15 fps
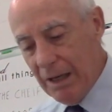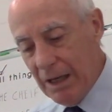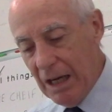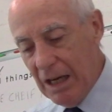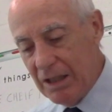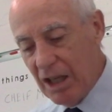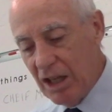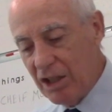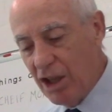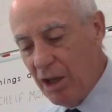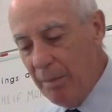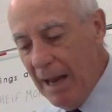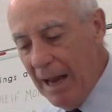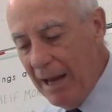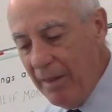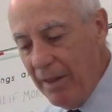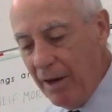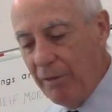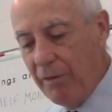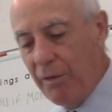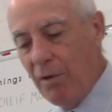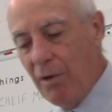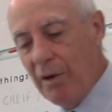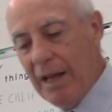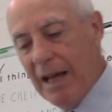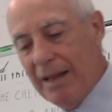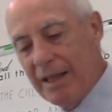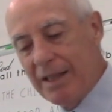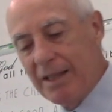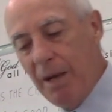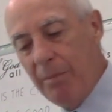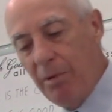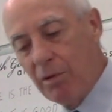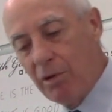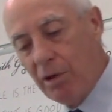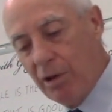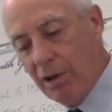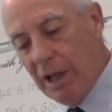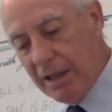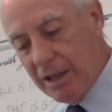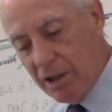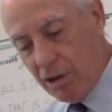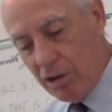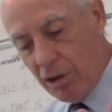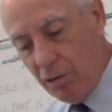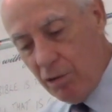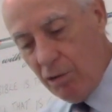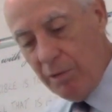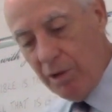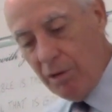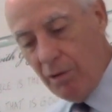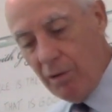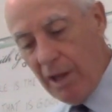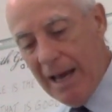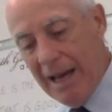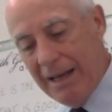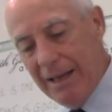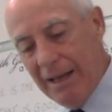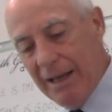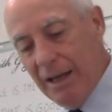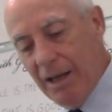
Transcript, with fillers: He says, command therefore that the sepulchre, that's the tomb, you know that,